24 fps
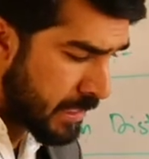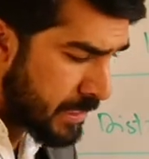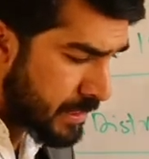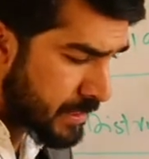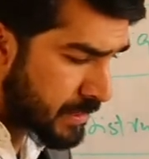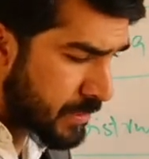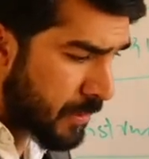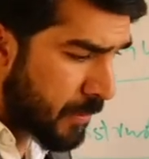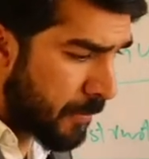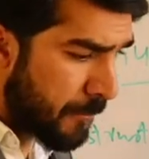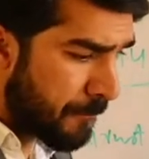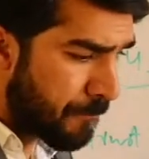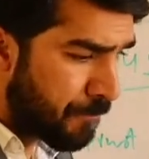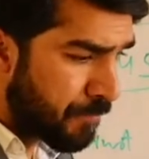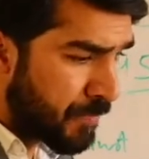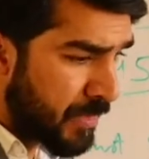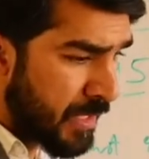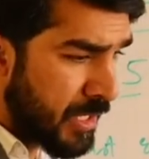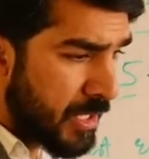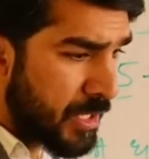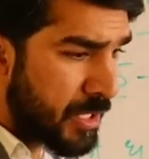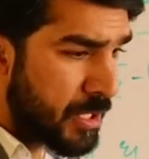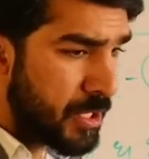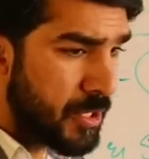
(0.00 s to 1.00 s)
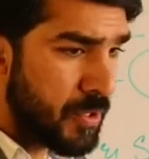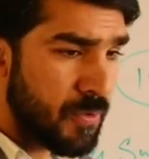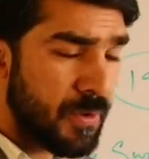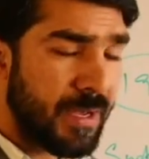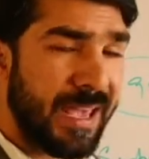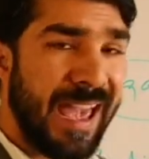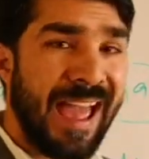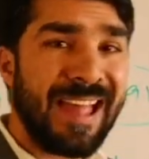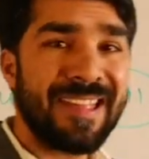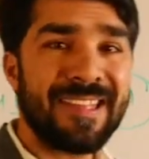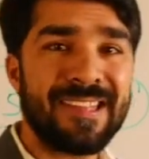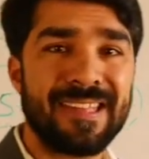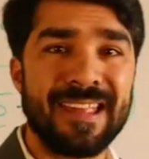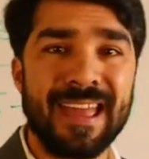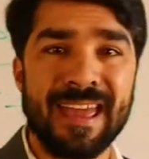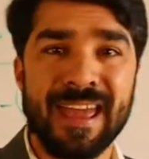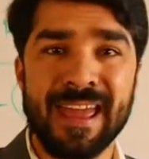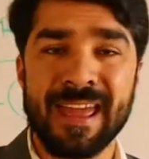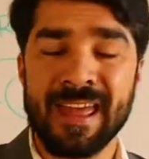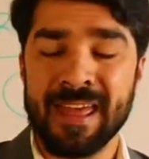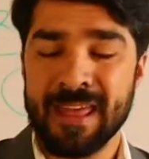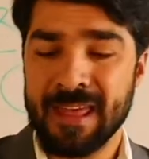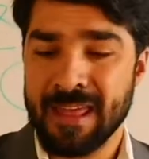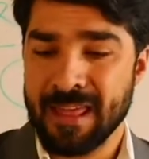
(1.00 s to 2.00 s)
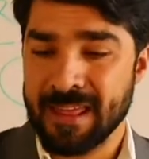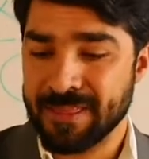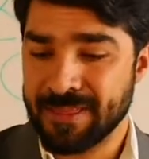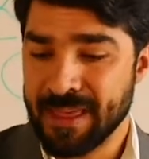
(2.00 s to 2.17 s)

So you can say